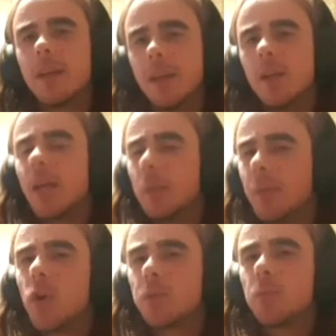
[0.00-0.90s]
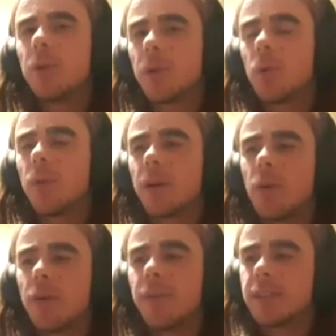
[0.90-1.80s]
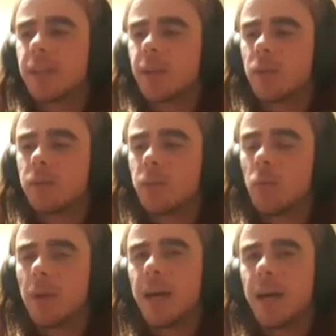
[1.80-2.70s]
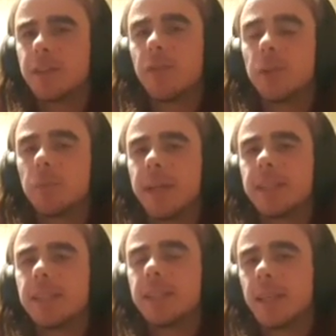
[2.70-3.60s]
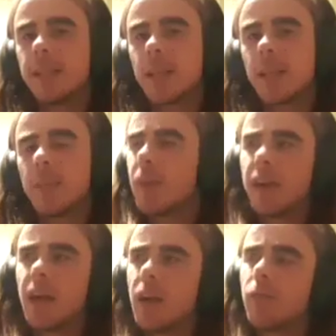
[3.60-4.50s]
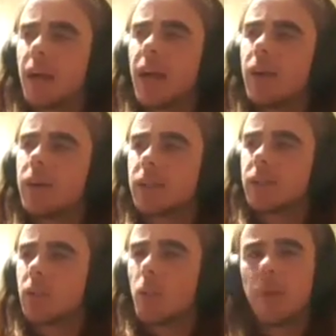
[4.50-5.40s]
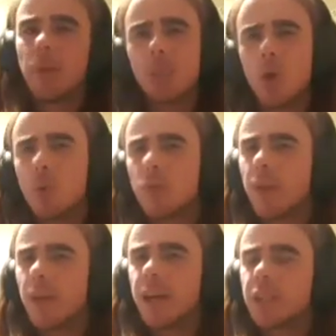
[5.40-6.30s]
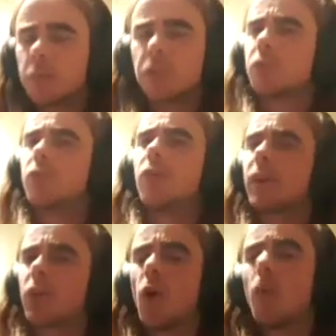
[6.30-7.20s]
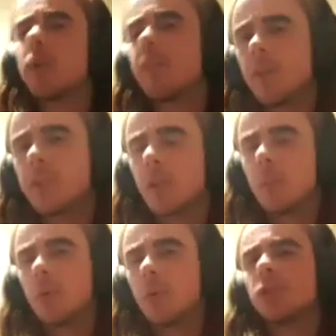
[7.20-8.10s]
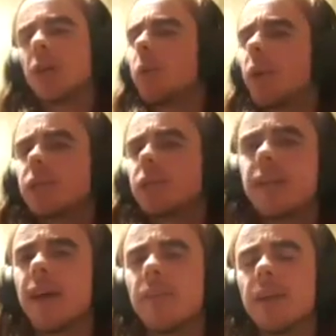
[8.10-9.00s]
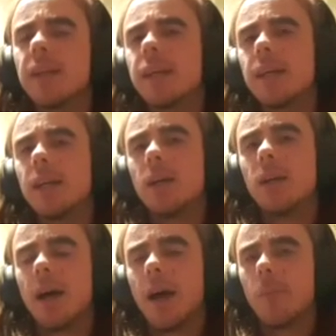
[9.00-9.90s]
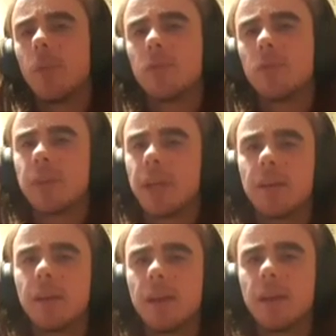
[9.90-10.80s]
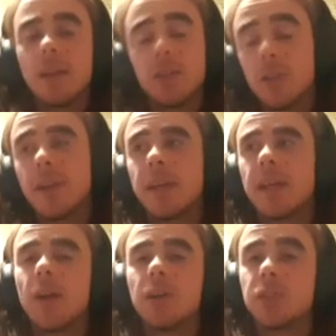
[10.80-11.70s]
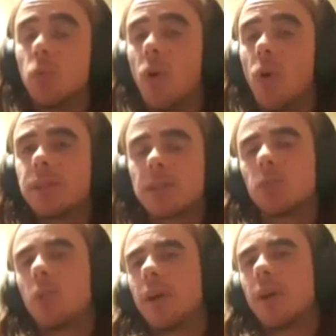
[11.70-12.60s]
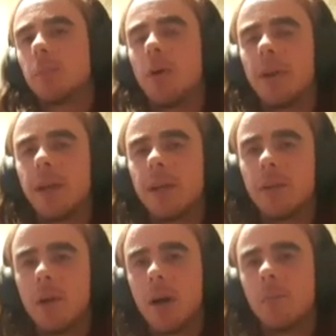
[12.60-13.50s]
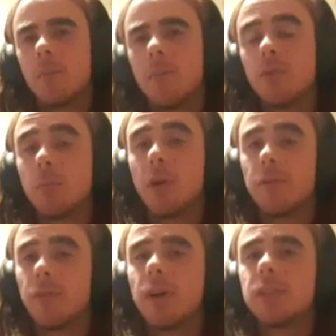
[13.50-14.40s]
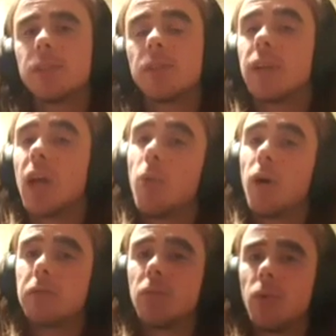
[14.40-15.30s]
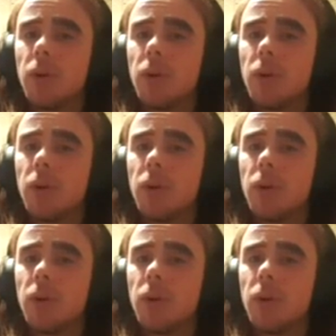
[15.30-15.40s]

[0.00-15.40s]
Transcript: yeah, megaherbs are pretty cool. They're quite a fascinating little plant. There's a few species, and they have yellow flowers and kind of pink purple flowers, which is very uncommon in the New Zealand bush. You know, we don't see that really. You certainly get yellows and your whites, because whites are pollinated often by flies, certainly alpine flora.